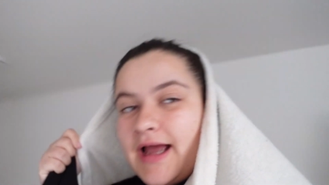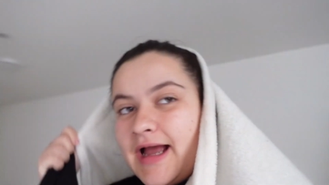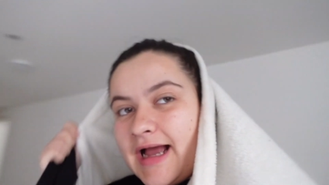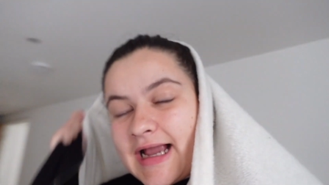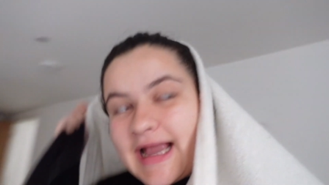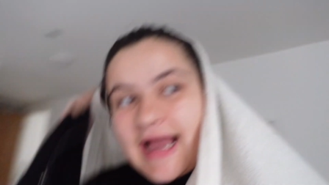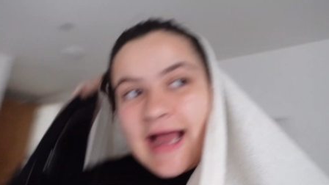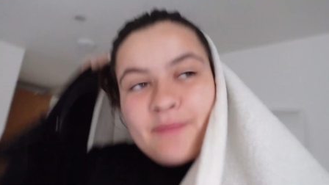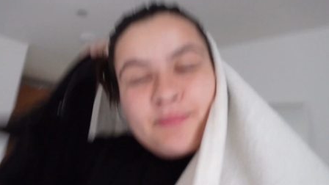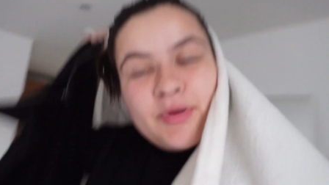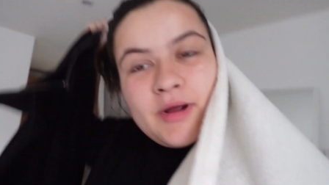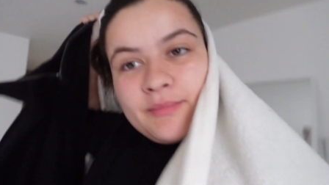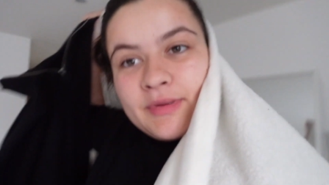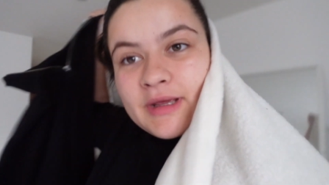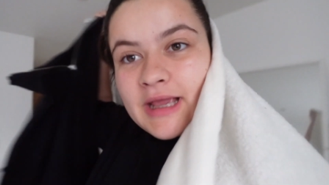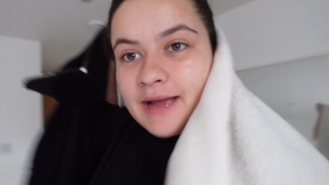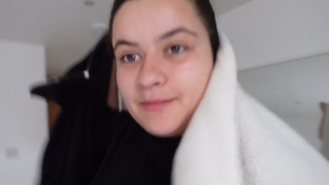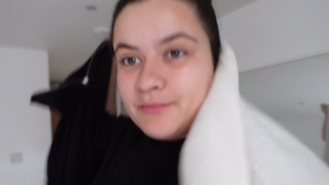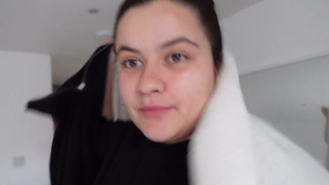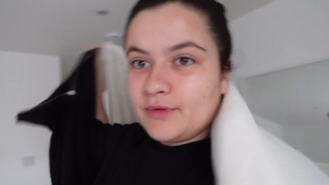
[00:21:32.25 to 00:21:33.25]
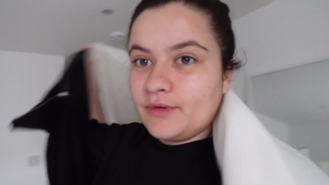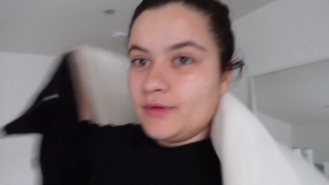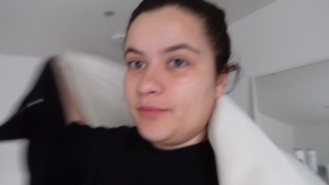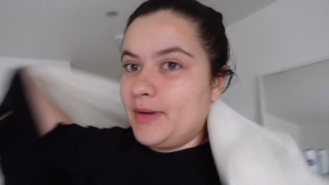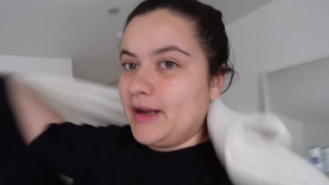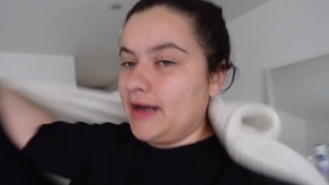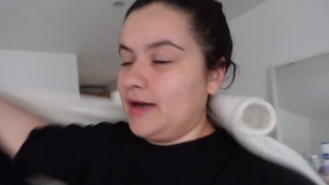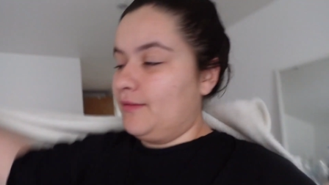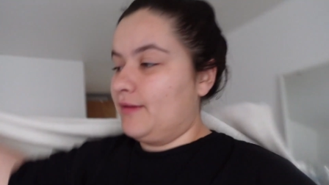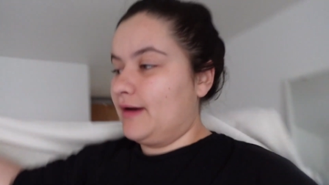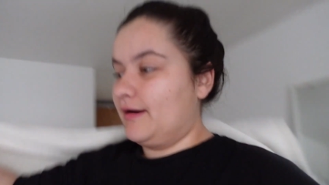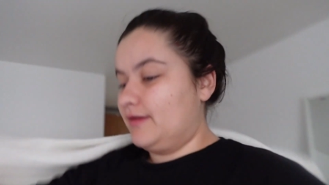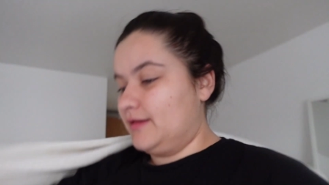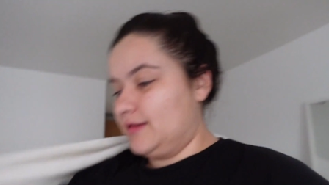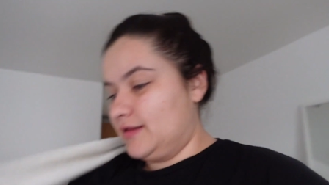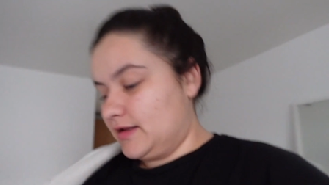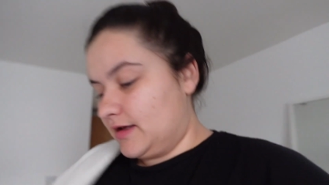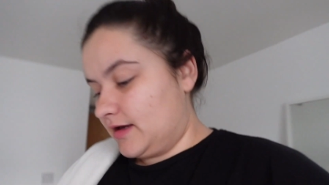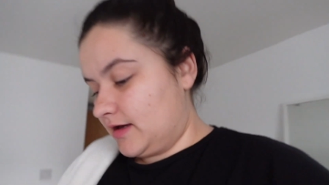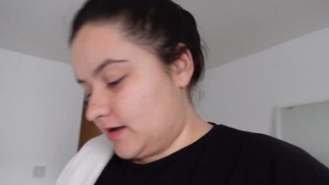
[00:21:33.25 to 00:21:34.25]
I can't prop the camera up anywhere
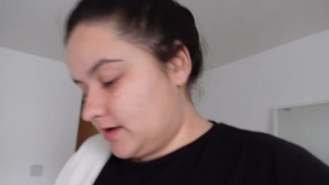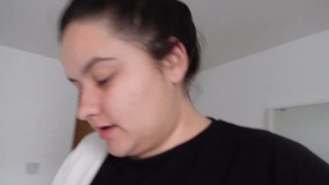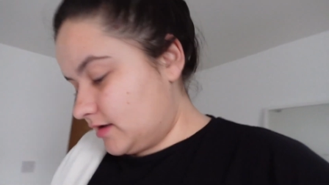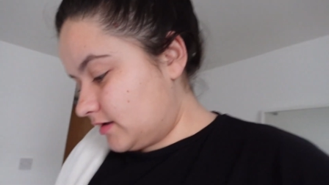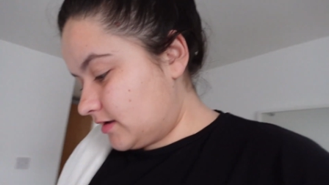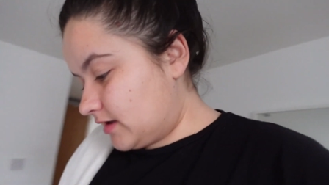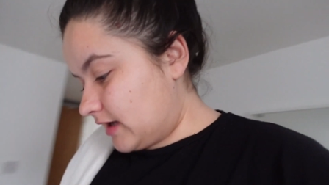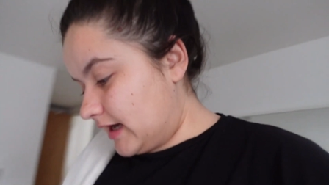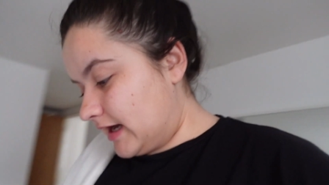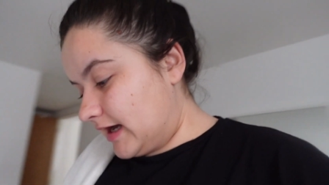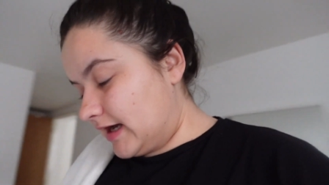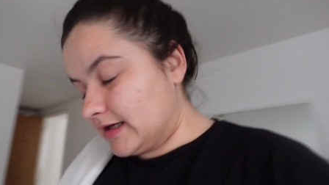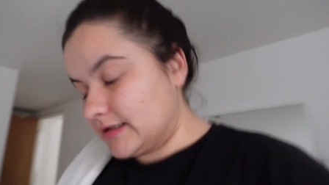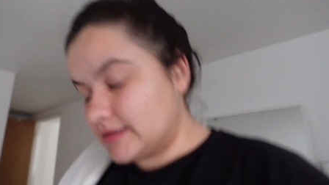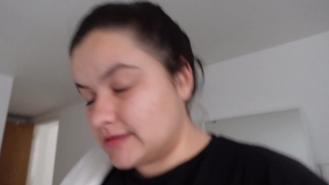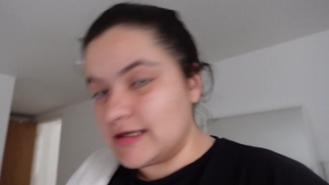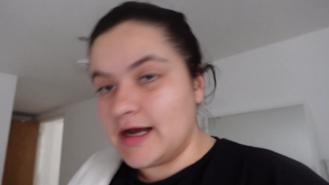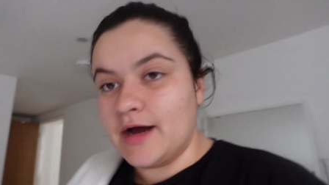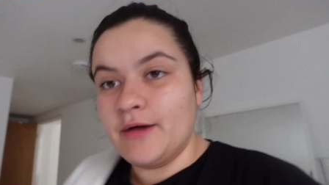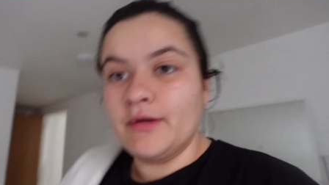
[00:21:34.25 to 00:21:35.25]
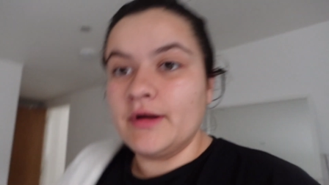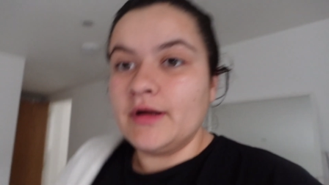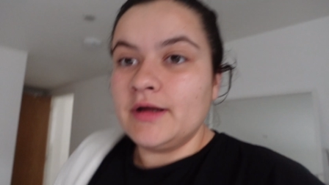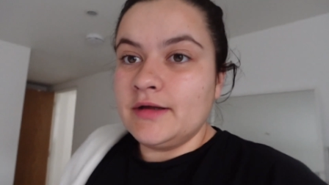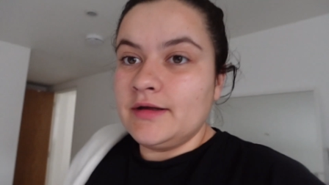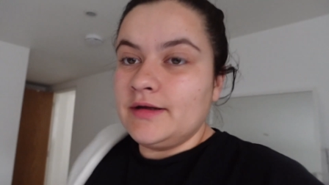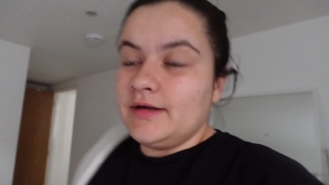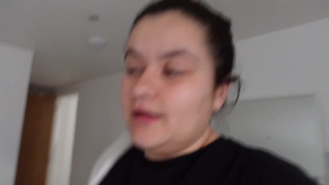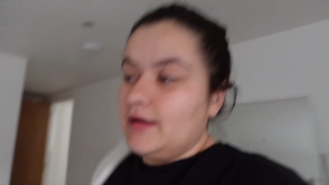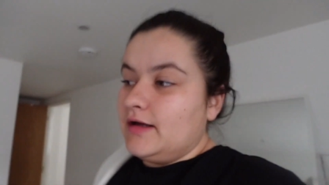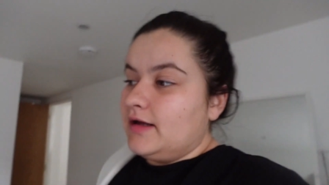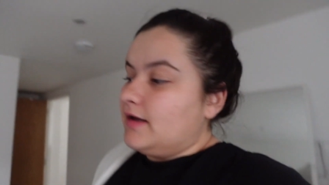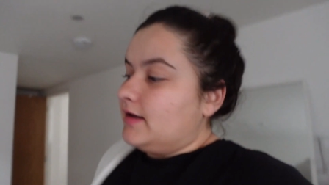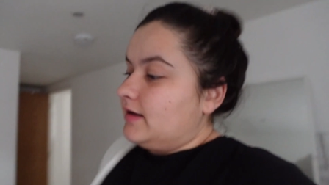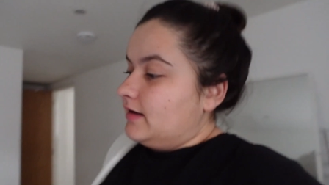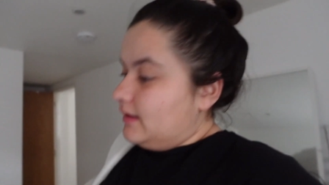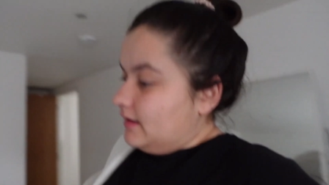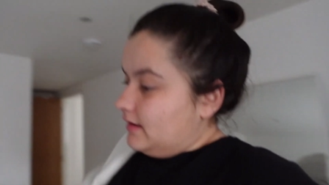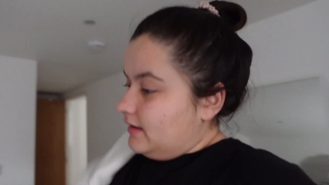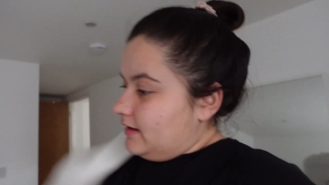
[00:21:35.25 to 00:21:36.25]
in the car so
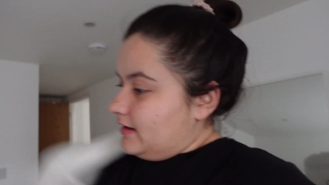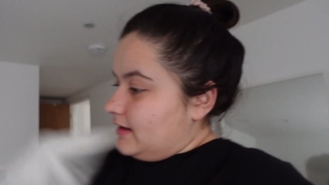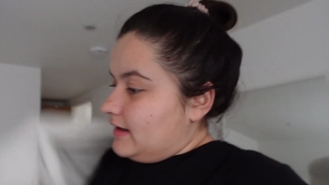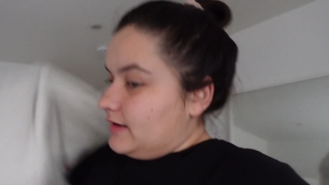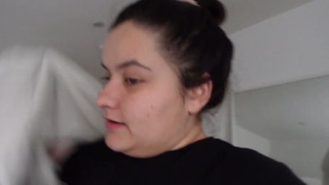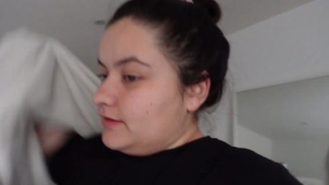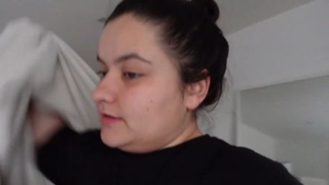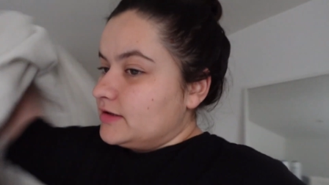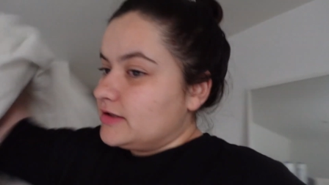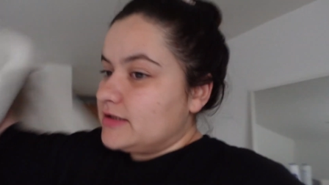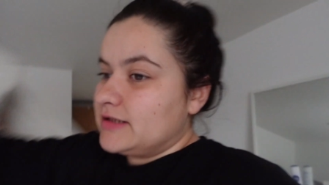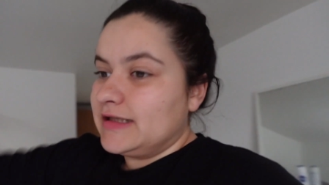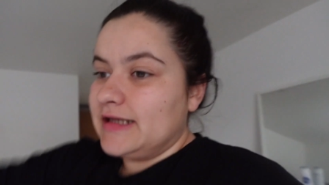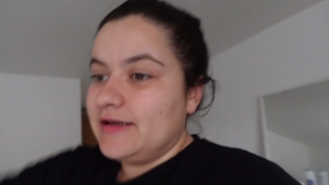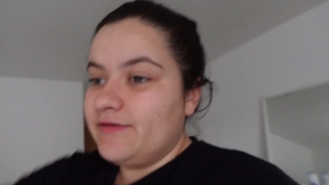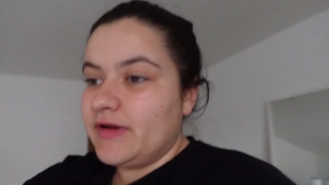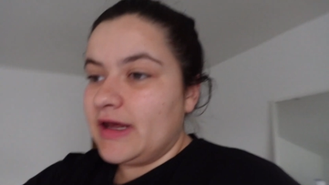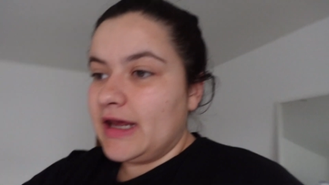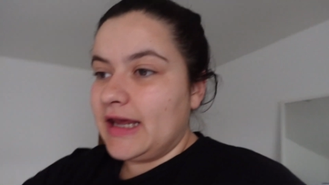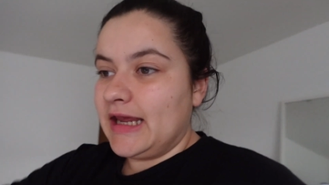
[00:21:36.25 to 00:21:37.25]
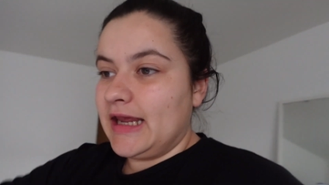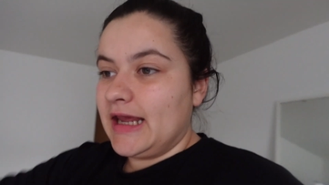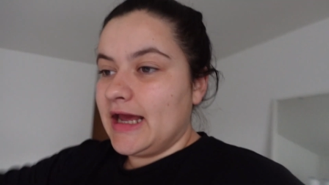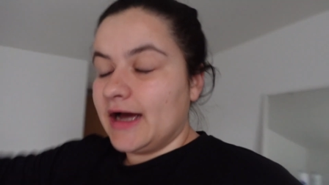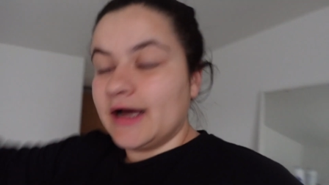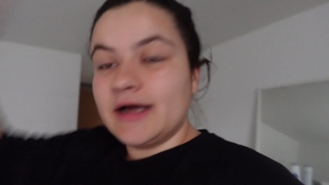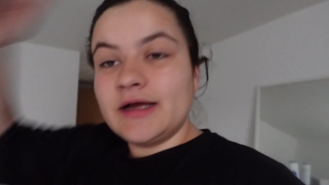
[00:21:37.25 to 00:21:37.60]
I'm gonna just leave you here.